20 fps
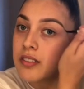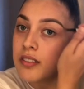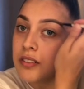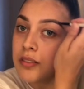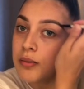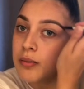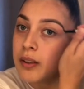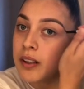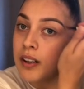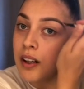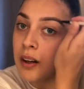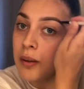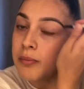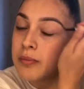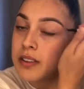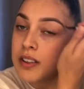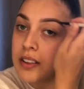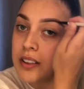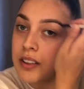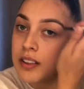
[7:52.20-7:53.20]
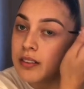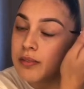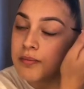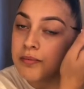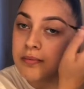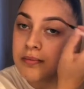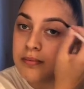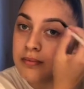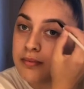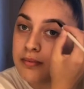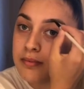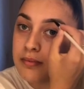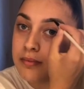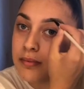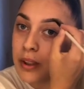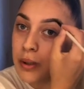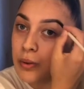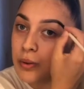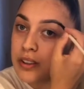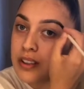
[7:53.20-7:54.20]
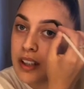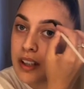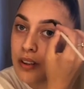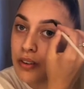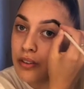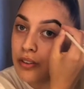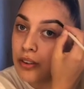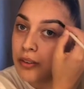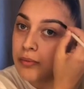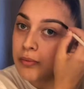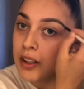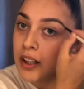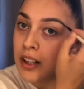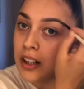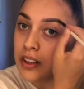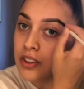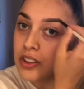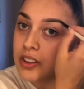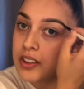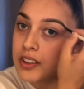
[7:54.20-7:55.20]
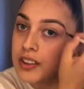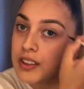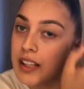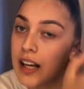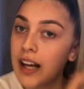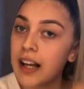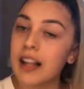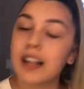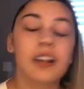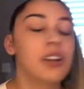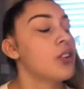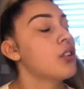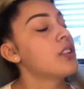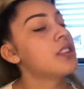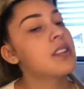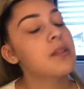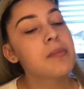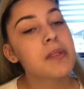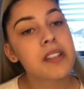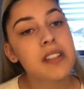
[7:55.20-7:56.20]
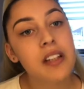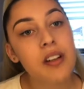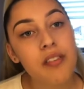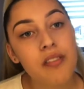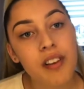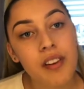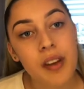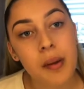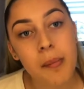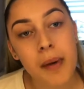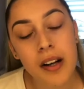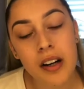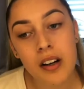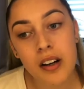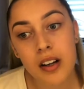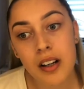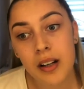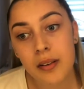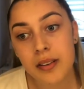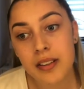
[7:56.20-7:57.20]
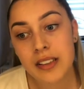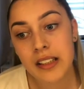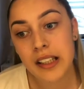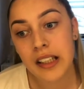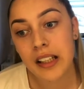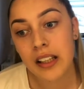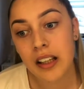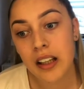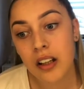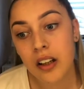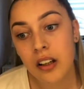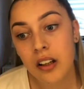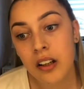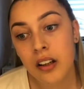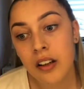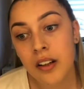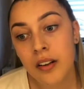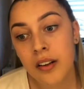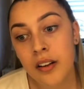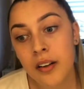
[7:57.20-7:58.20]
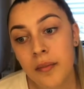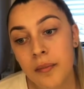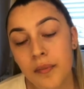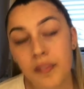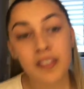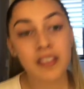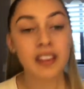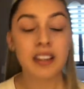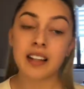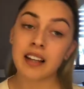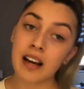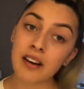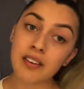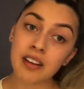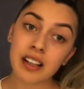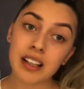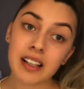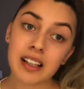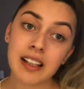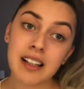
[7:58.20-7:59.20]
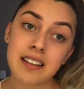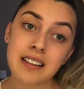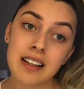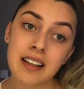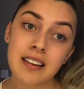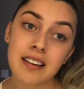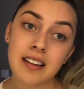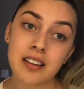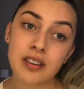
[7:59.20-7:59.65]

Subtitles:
went up to my hotel room and I just sat and looked at myself in the mirror and I was like, do I really need to take this